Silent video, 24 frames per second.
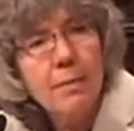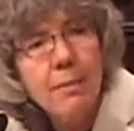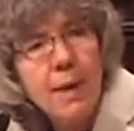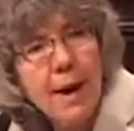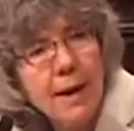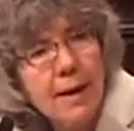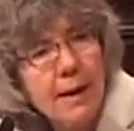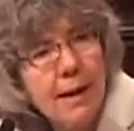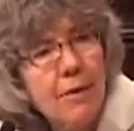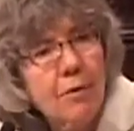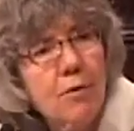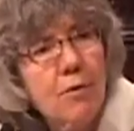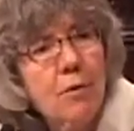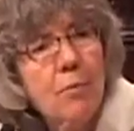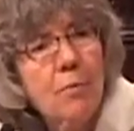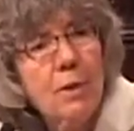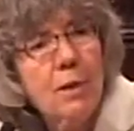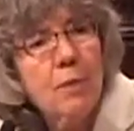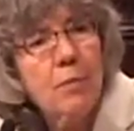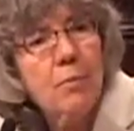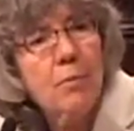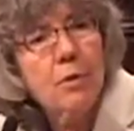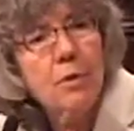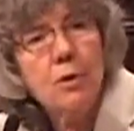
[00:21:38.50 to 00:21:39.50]
about other
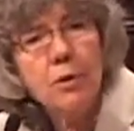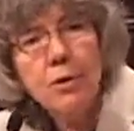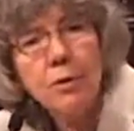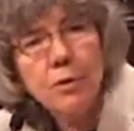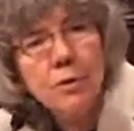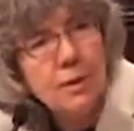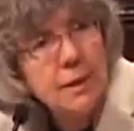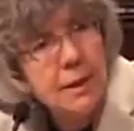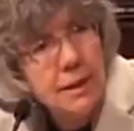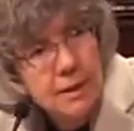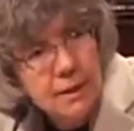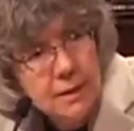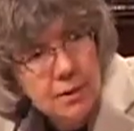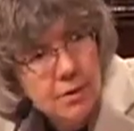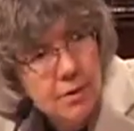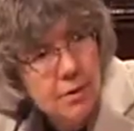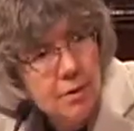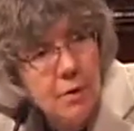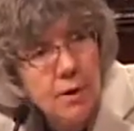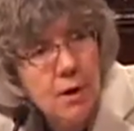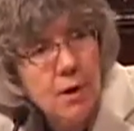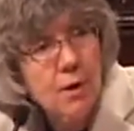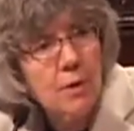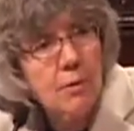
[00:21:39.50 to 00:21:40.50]
people, your needs are
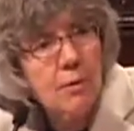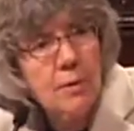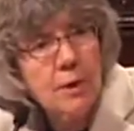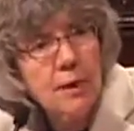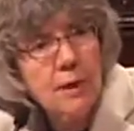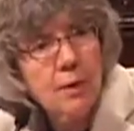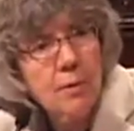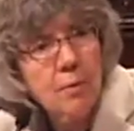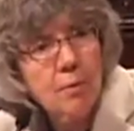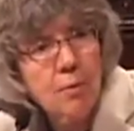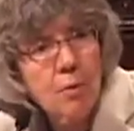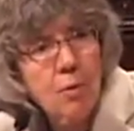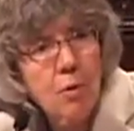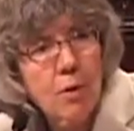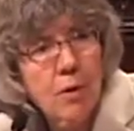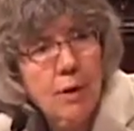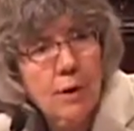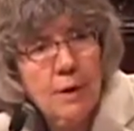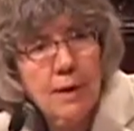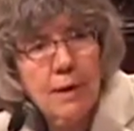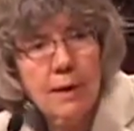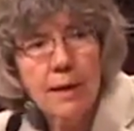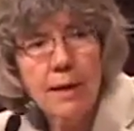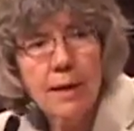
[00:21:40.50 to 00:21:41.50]
the only
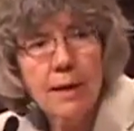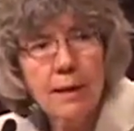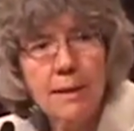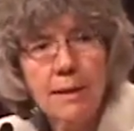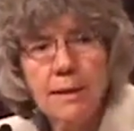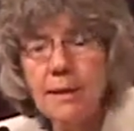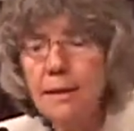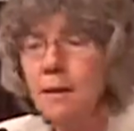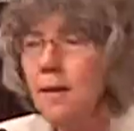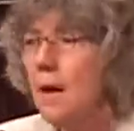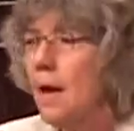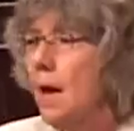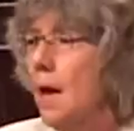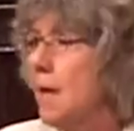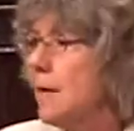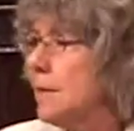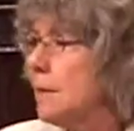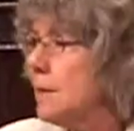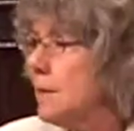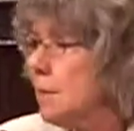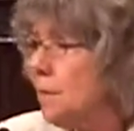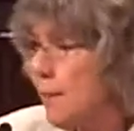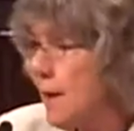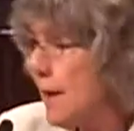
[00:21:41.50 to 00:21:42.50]
important needs,
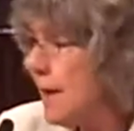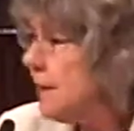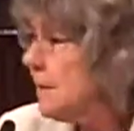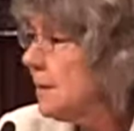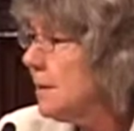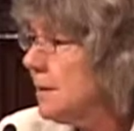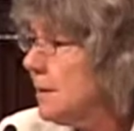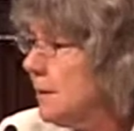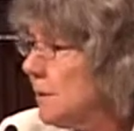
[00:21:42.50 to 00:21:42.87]
spend,